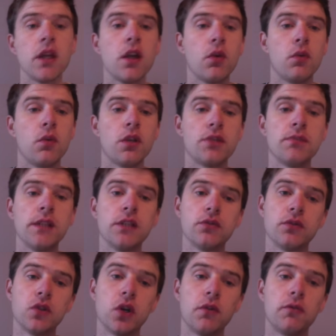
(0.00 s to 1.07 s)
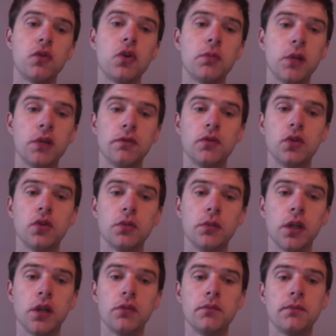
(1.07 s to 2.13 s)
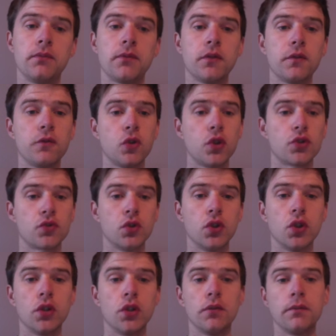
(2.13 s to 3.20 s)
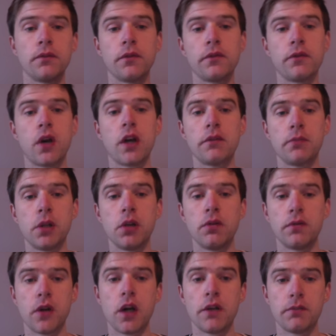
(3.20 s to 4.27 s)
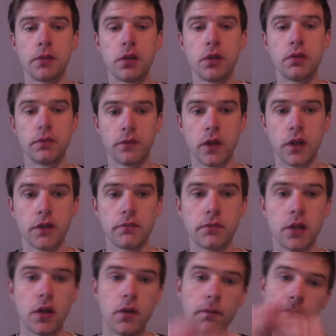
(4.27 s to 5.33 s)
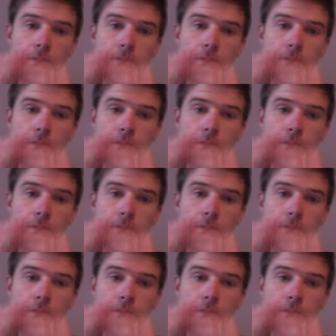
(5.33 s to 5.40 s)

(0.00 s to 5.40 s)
Which means we've got 4 blow, 4 blow, 4 draw, 5 blow, 5 blow, 5 blow.